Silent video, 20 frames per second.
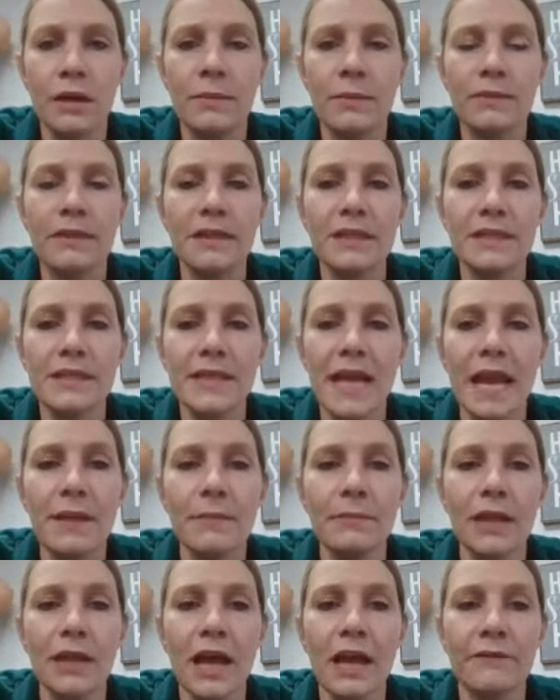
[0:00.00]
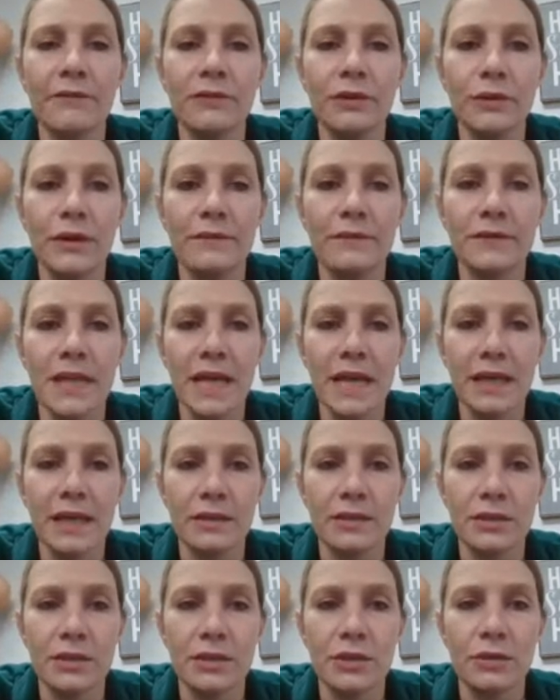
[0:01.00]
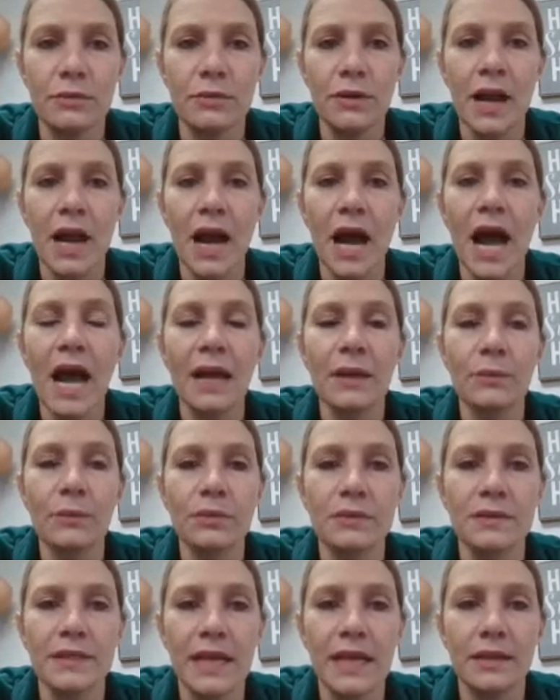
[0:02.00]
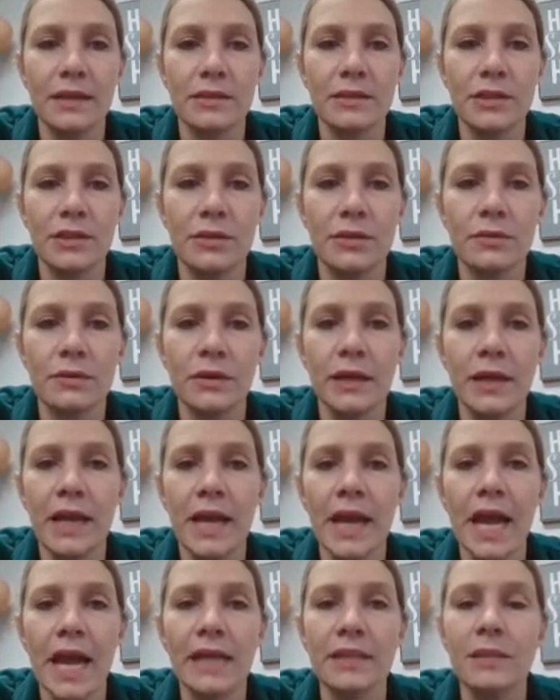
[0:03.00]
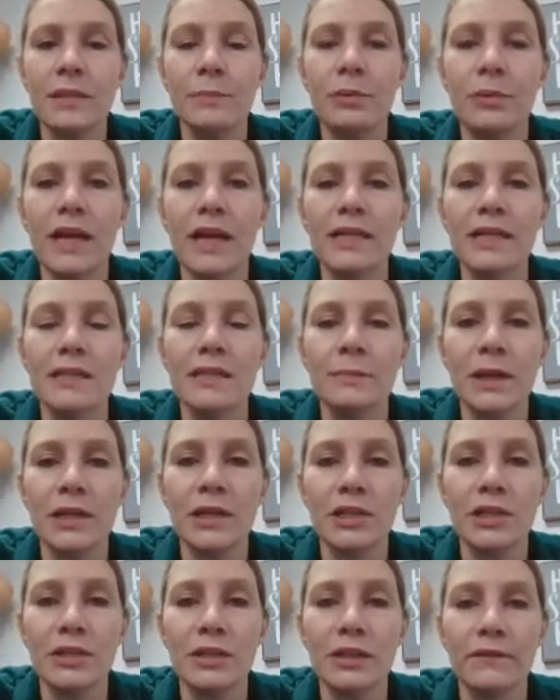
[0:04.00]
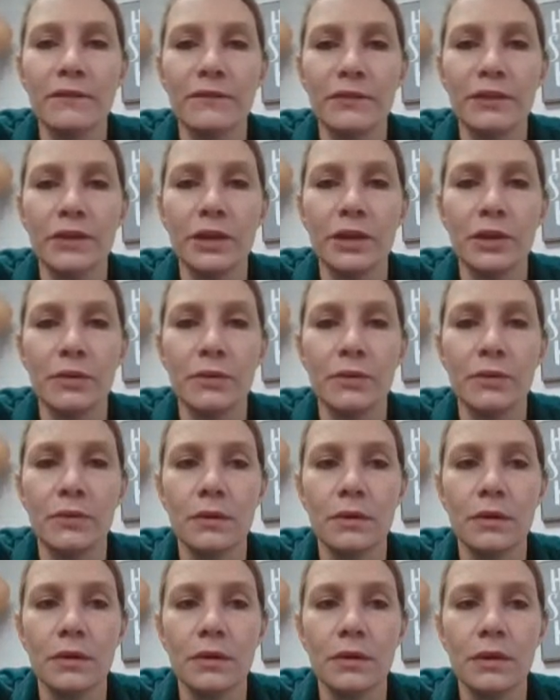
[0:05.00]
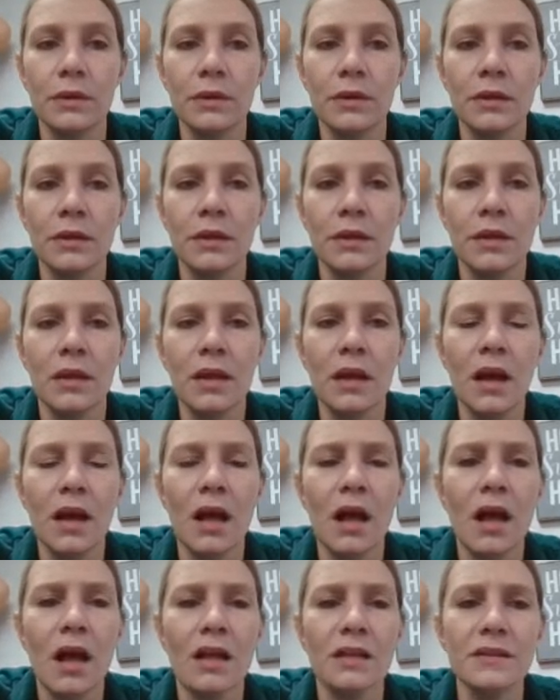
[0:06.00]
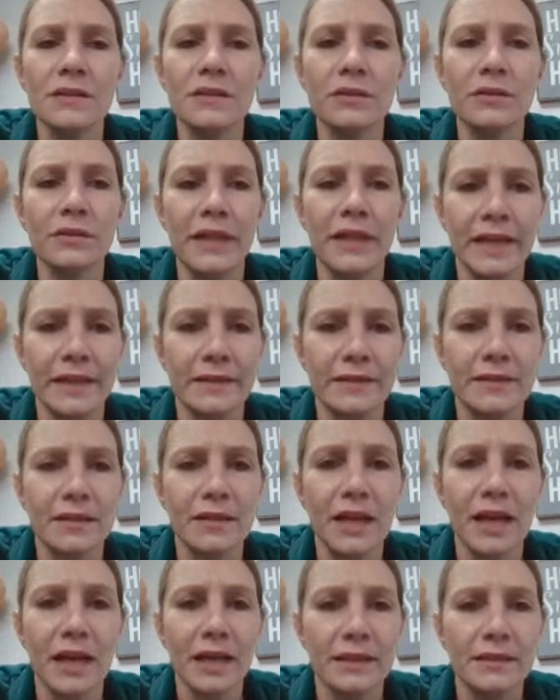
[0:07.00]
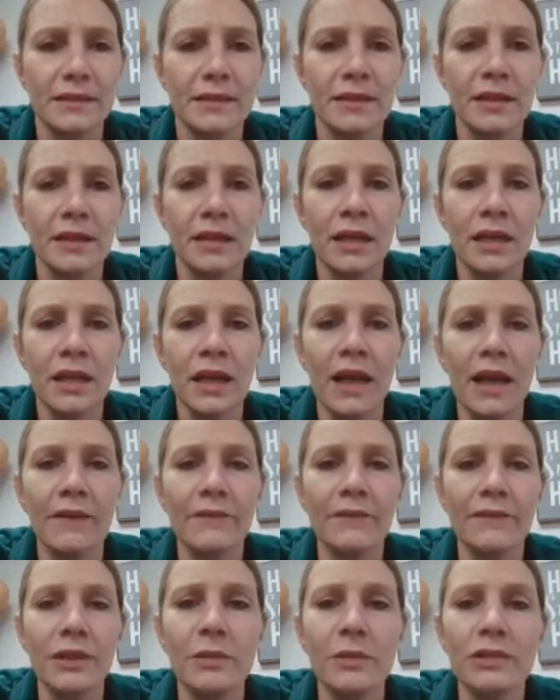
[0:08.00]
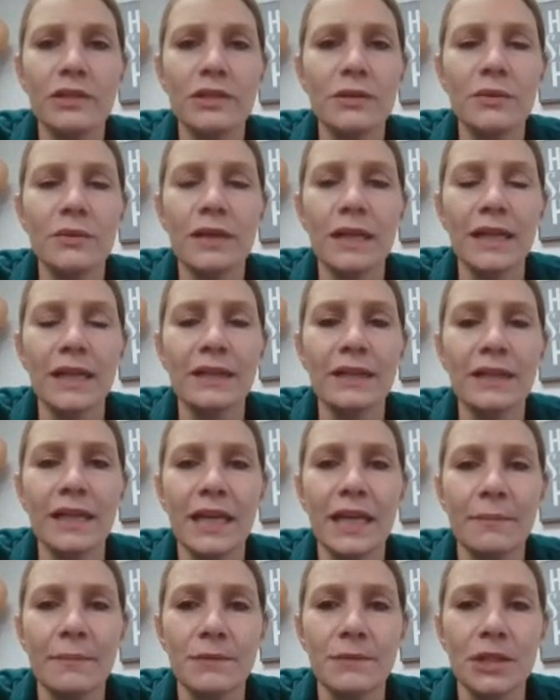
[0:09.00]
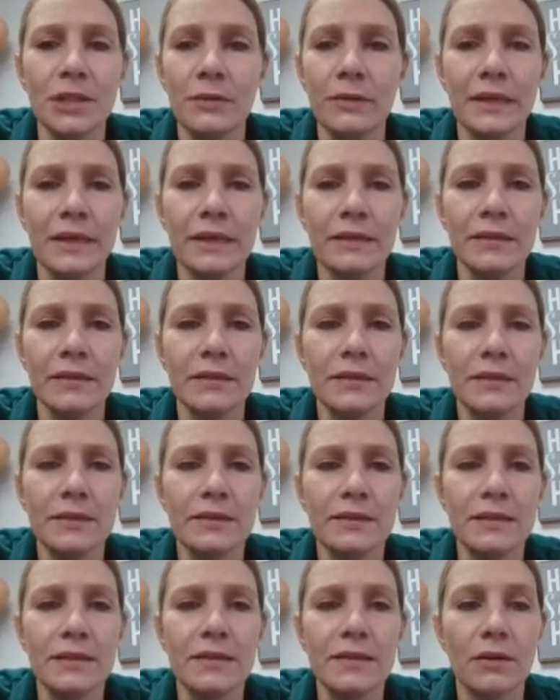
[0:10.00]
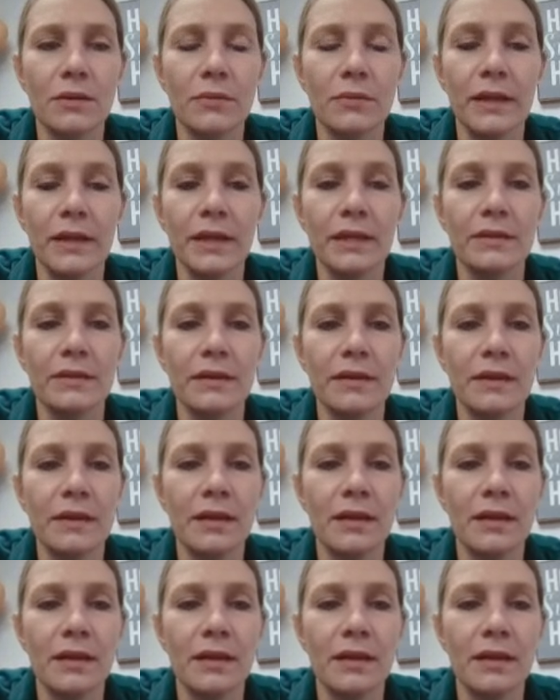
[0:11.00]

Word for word: But the same life you have taken to, I will take to, and to pray especially for you. Ah, Sir Launcelot, if you would do it and keep to it, said the queen.